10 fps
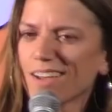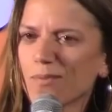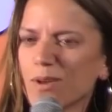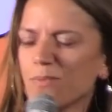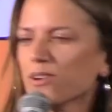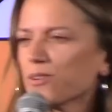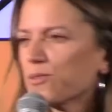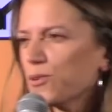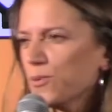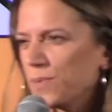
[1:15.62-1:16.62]
I want to be your
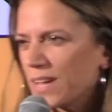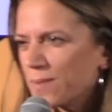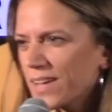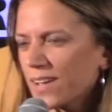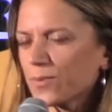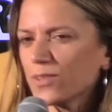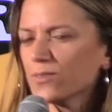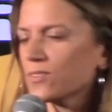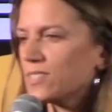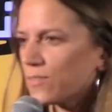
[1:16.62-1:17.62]
groupie. I'm like, "Well,
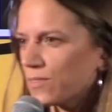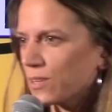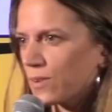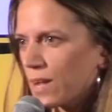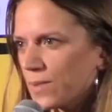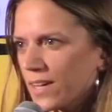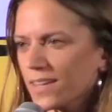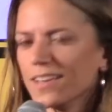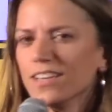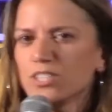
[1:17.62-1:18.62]
those are different,
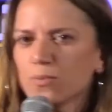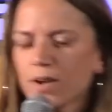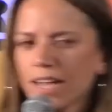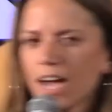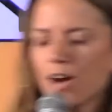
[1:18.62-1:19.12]
grandma. Do you want to